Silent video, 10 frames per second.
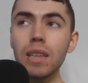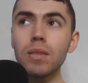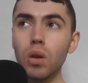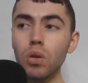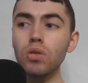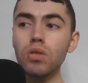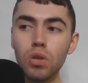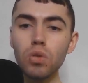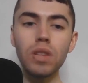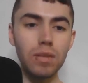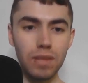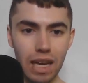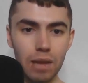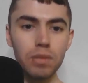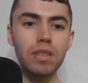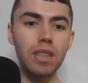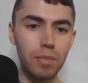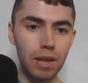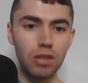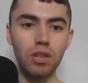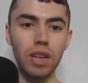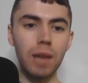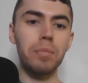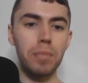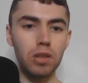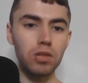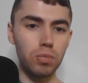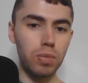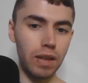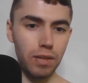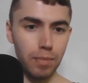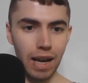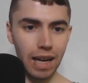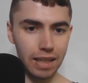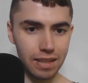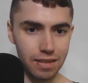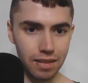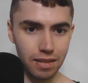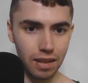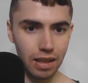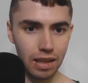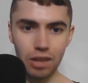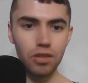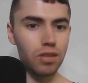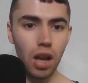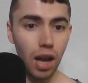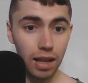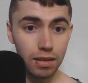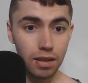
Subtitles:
Those 2 teams, the Cowboys and the Commanders, are not built to play from behind consistently. They're just not.